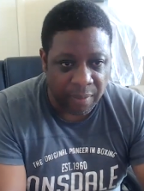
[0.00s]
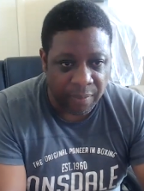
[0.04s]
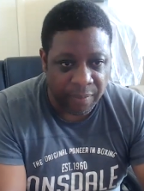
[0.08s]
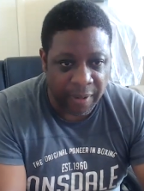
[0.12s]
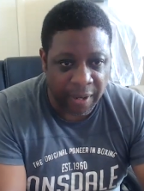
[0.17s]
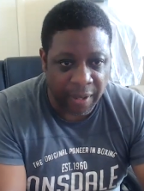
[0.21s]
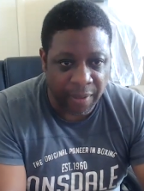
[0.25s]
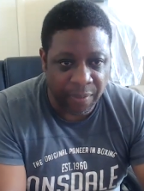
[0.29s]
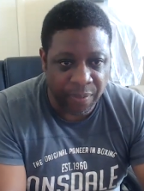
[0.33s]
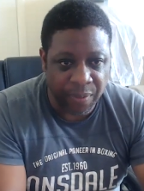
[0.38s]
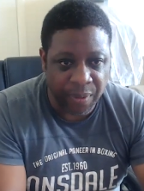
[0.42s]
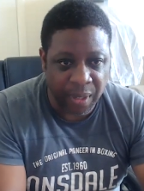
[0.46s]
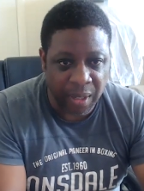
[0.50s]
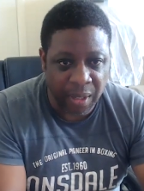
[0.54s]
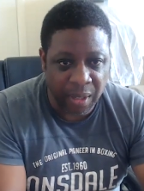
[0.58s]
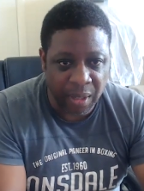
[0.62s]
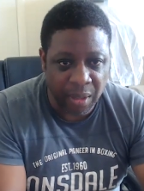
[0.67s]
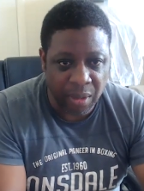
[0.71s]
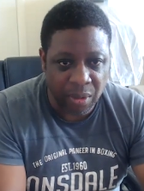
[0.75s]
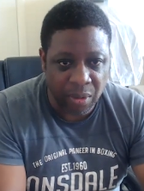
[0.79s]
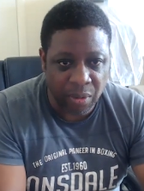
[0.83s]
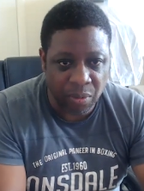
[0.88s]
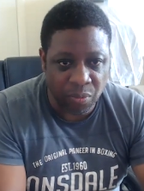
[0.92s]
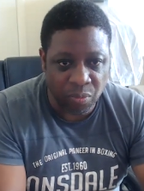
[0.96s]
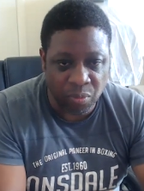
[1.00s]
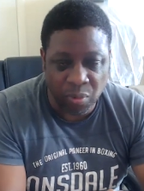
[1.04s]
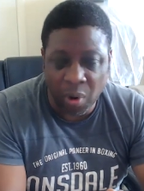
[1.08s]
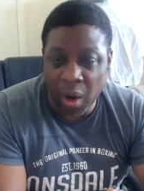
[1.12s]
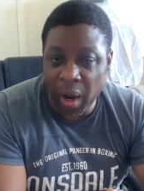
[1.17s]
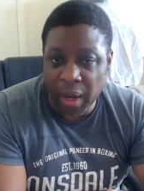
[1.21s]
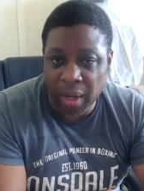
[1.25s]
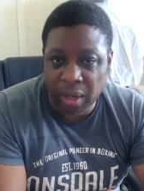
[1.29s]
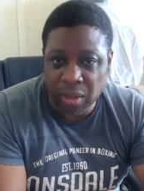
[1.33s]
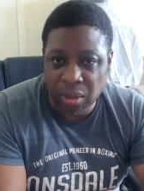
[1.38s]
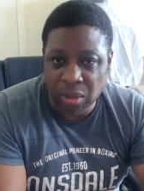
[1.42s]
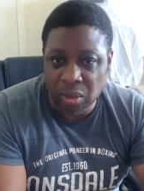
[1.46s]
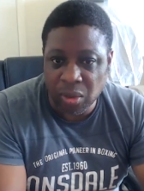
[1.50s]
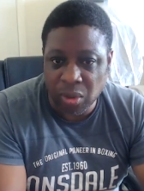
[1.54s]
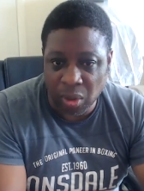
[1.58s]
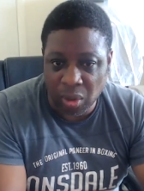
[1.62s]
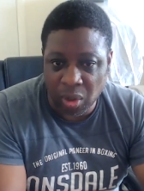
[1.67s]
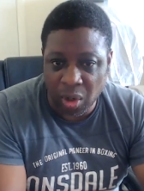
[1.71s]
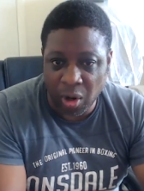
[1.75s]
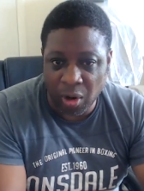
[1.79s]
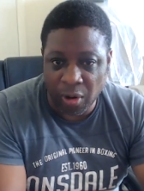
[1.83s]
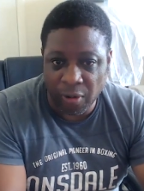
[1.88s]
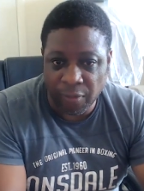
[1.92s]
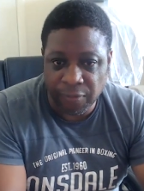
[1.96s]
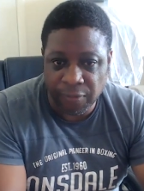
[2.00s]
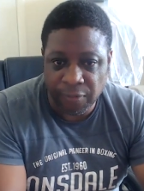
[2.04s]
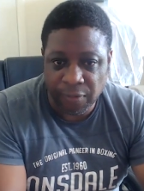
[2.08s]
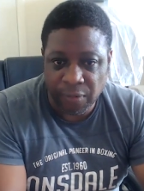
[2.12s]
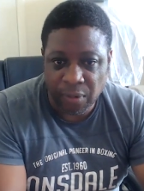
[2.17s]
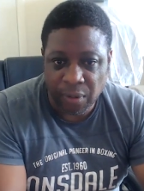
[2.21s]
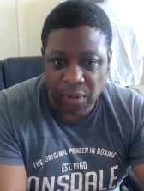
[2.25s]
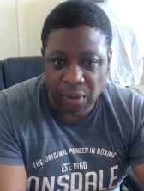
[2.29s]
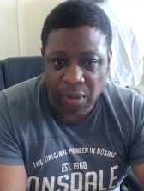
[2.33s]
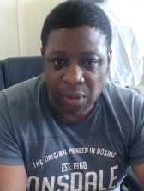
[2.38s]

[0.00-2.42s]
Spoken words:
that the riots took off,